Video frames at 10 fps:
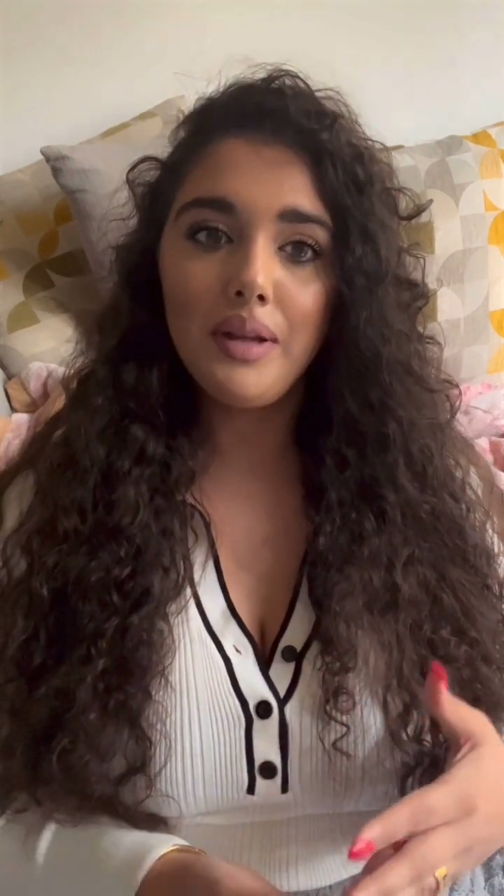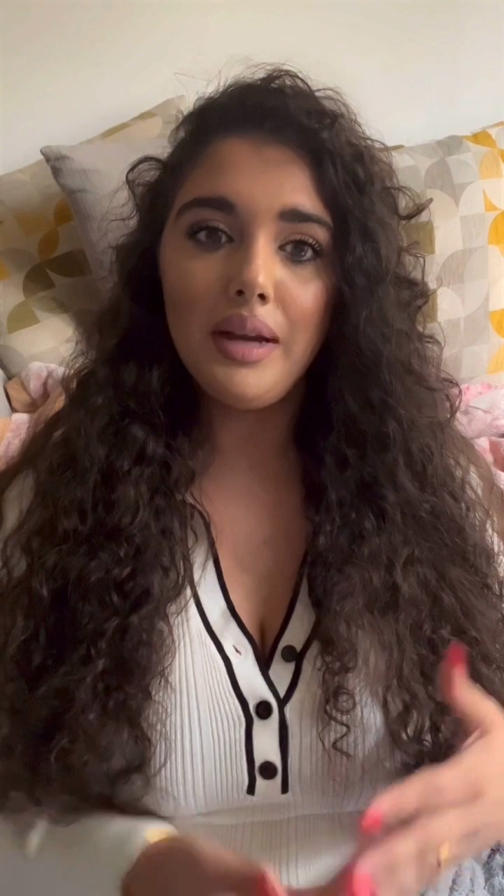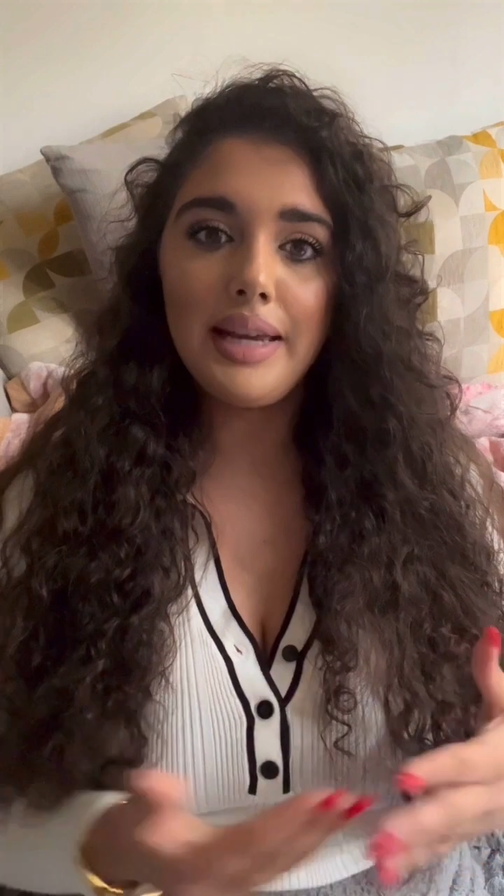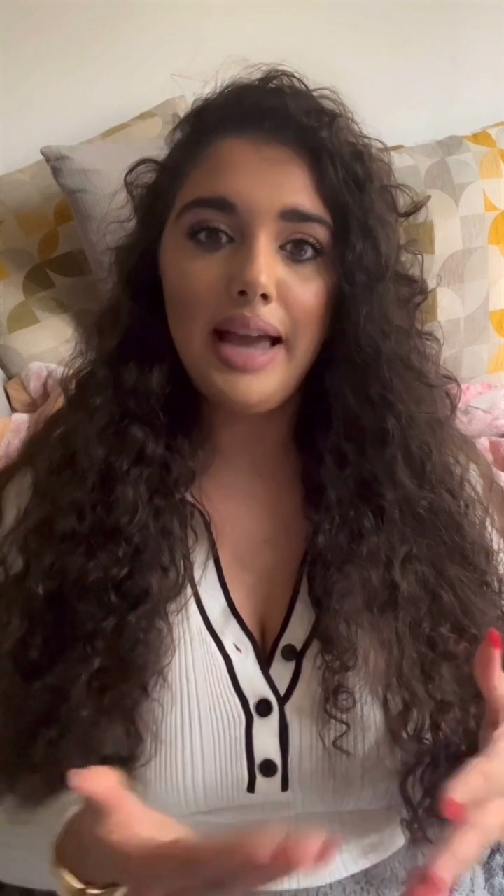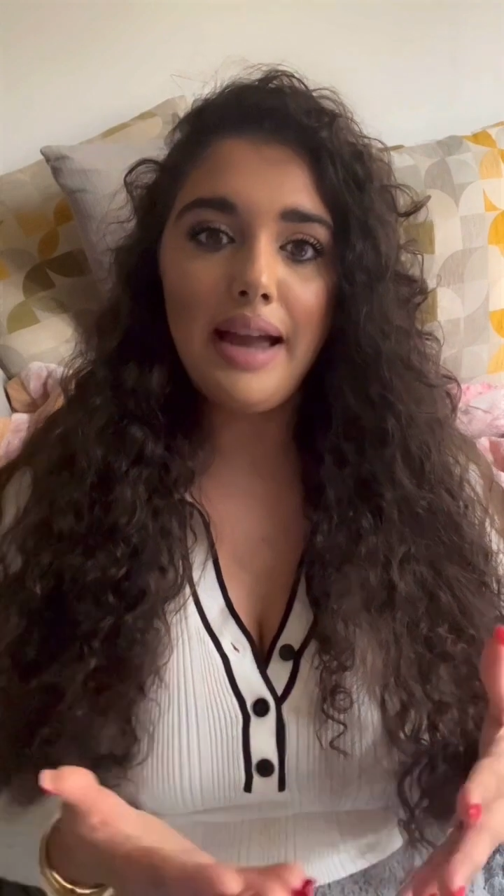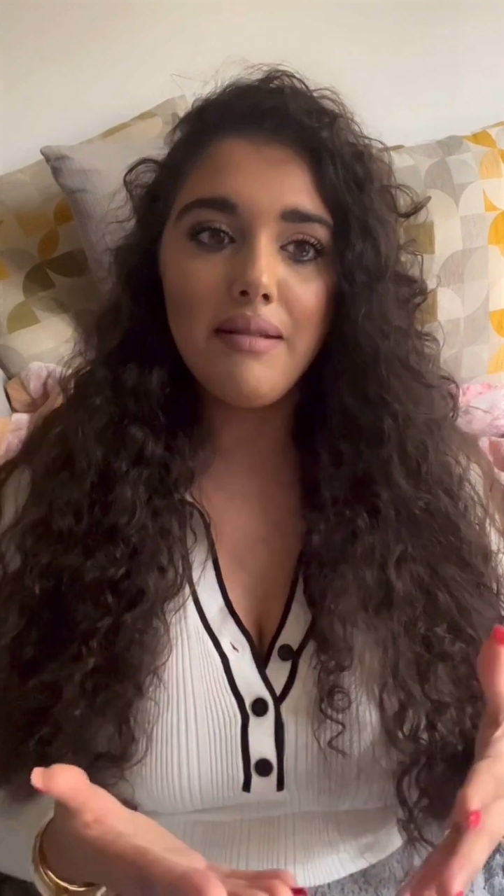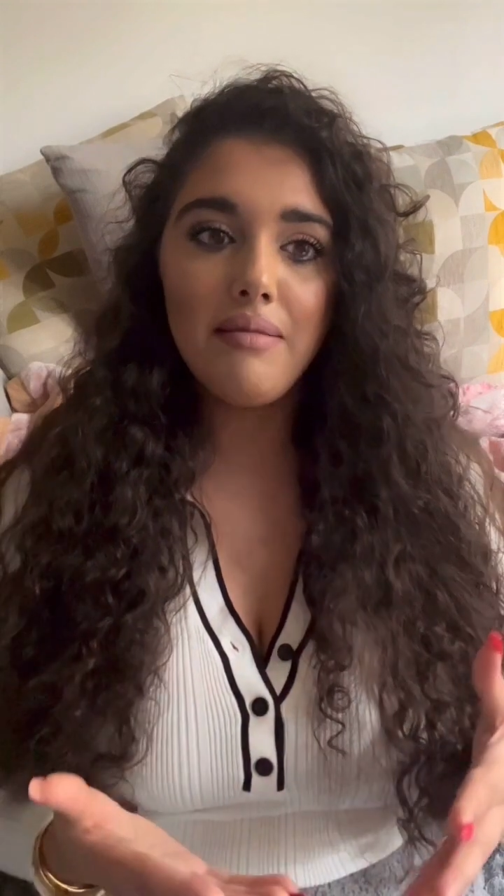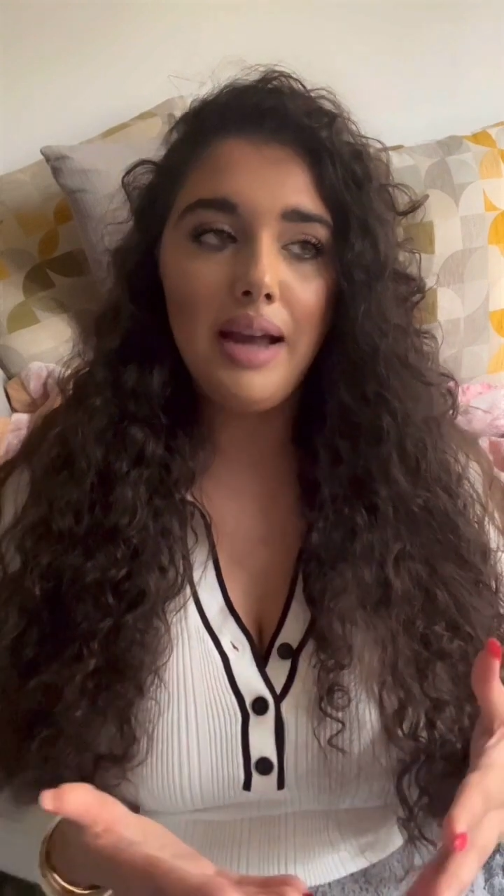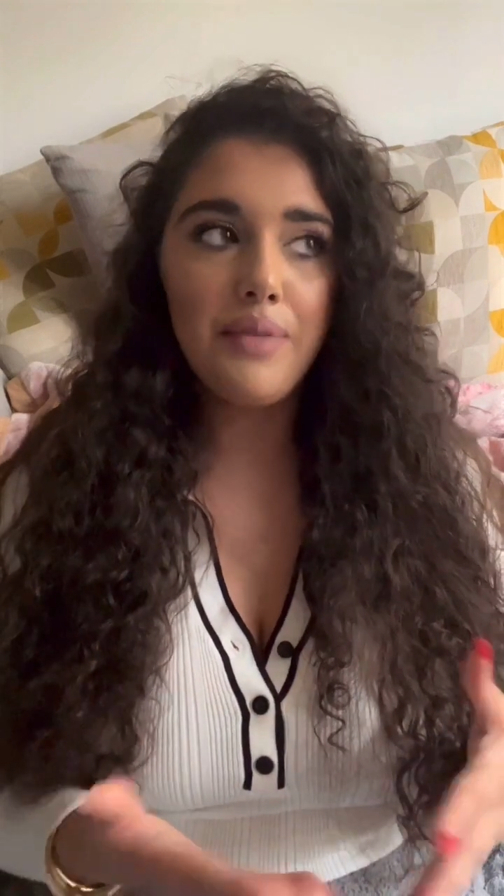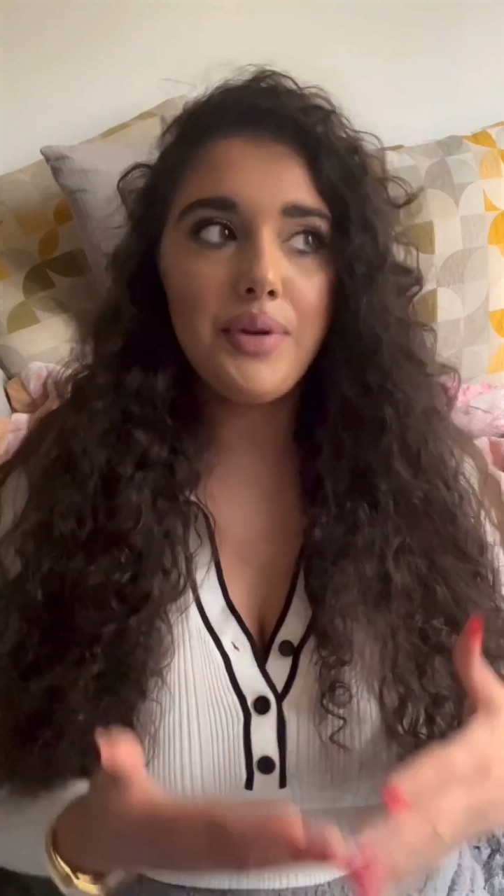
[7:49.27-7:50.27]
Again,
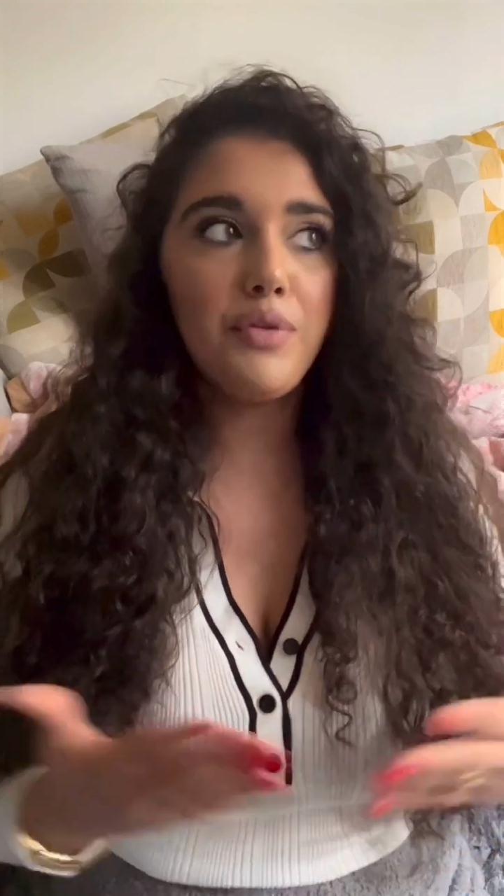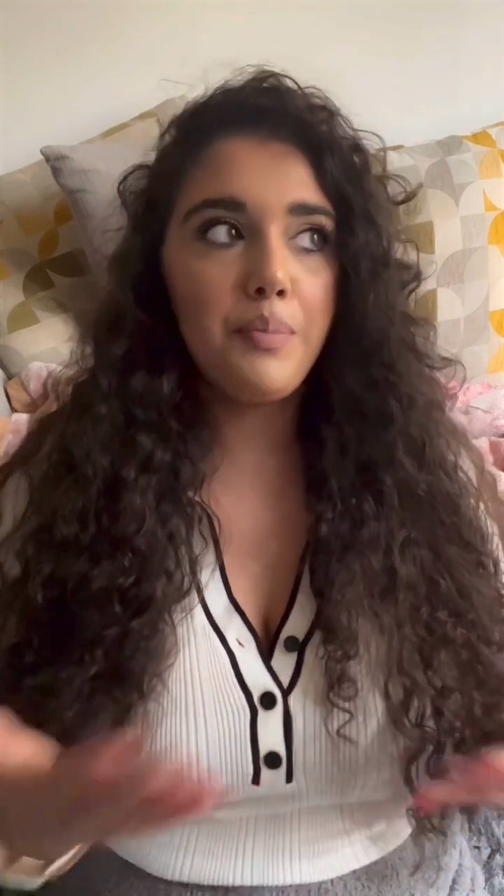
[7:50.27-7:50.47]
have you ever